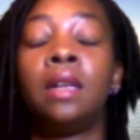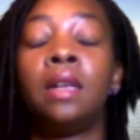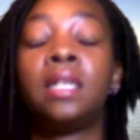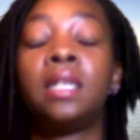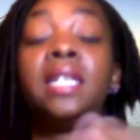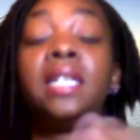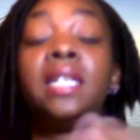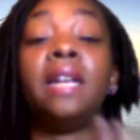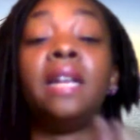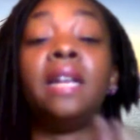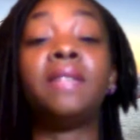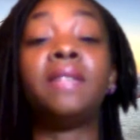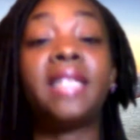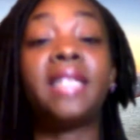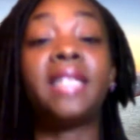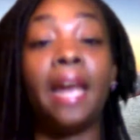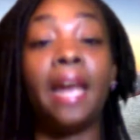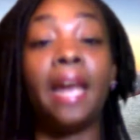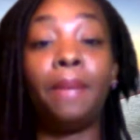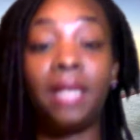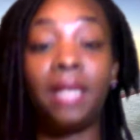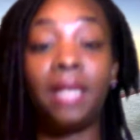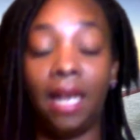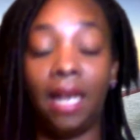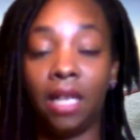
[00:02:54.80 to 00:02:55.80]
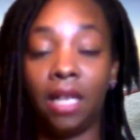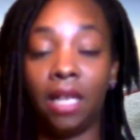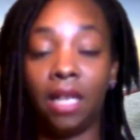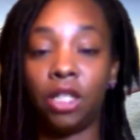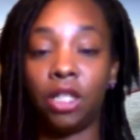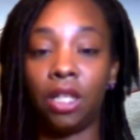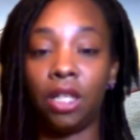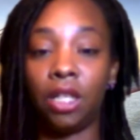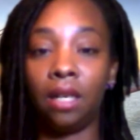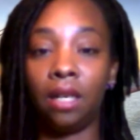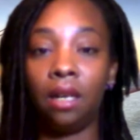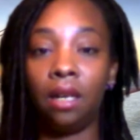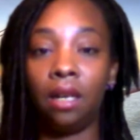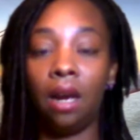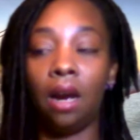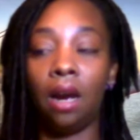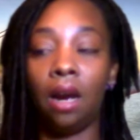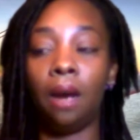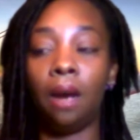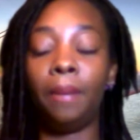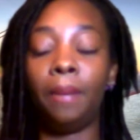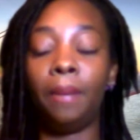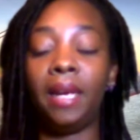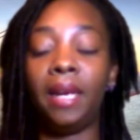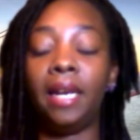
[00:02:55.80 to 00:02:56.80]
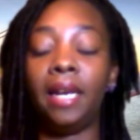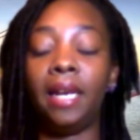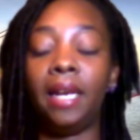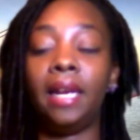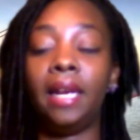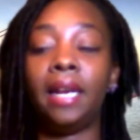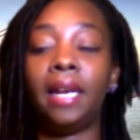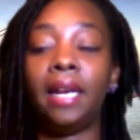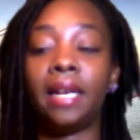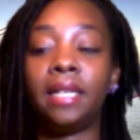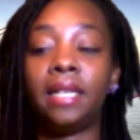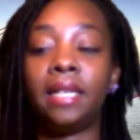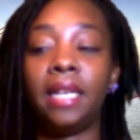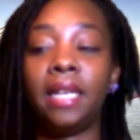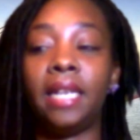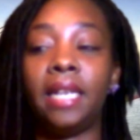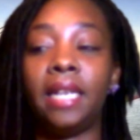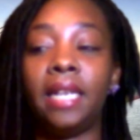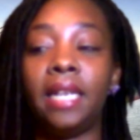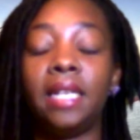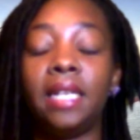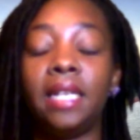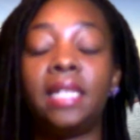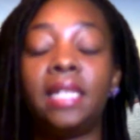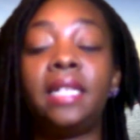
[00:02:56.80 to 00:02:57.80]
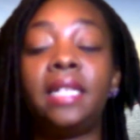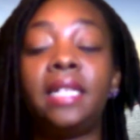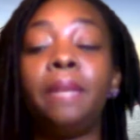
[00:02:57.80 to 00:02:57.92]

self-sabotaging is